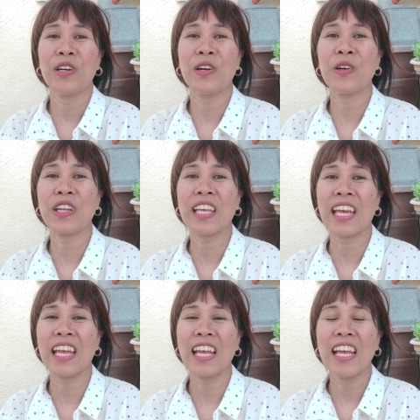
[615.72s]

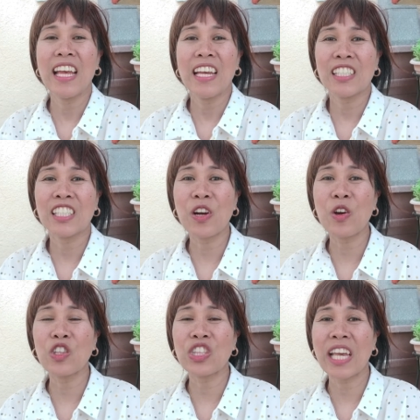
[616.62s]
Okay,
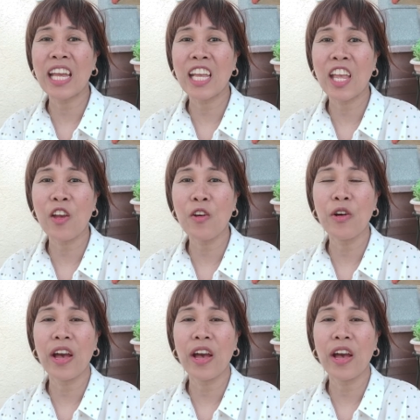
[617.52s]
so thank you,